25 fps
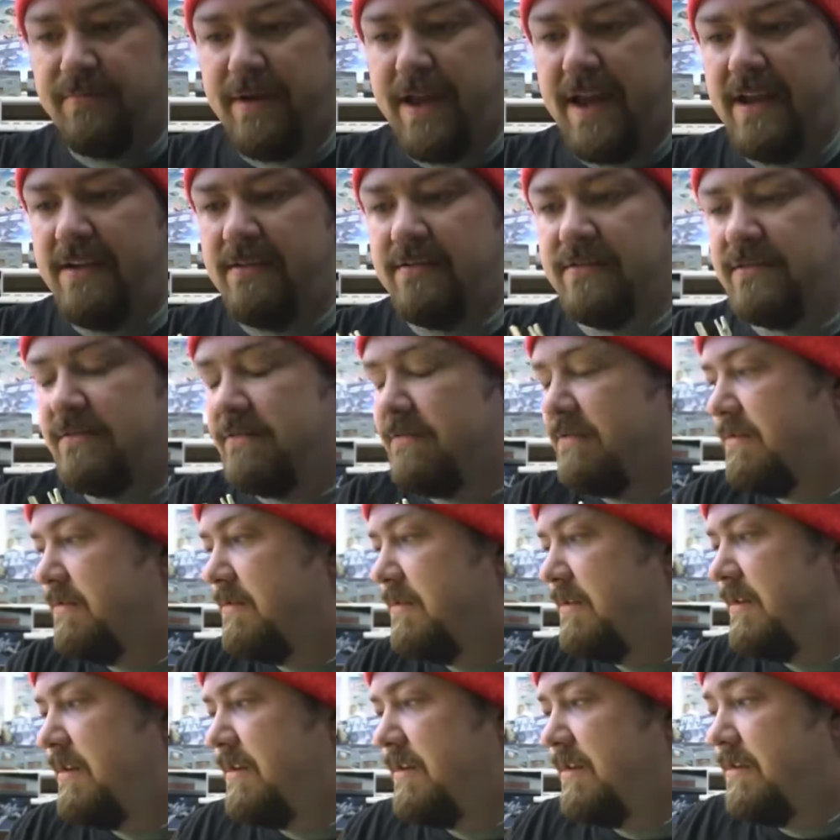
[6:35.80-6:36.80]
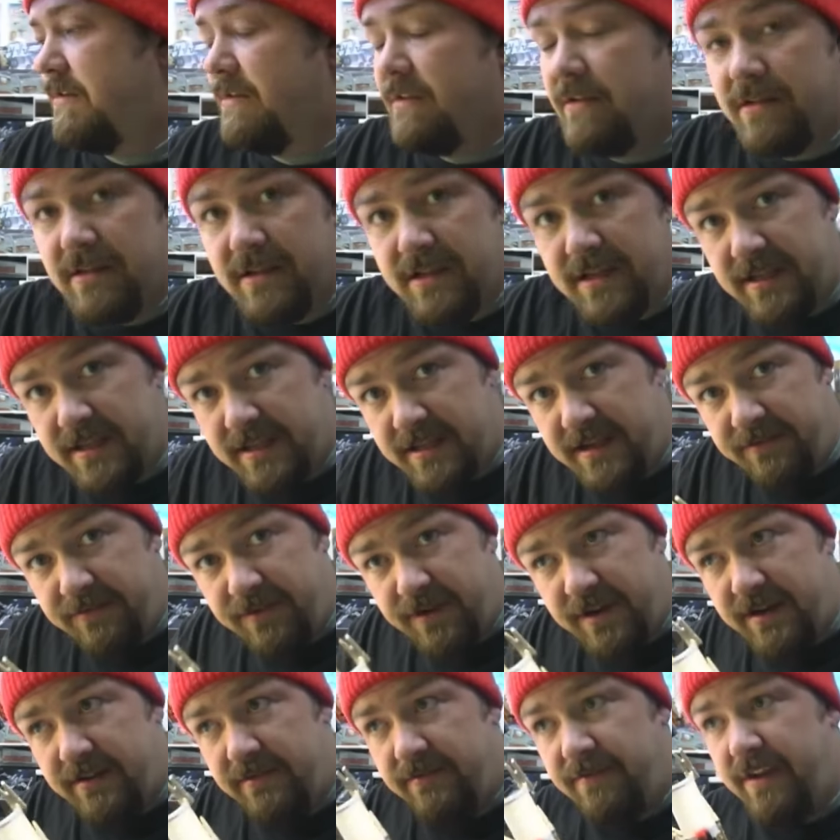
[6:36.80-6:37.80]
panels, are in a
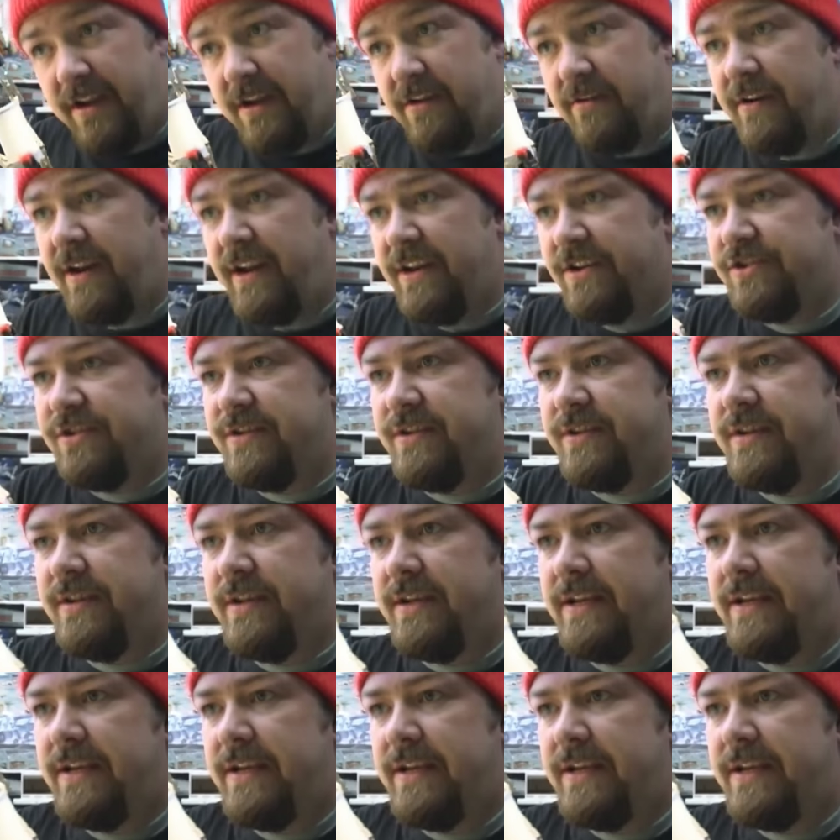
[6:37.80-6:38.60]
different configuration.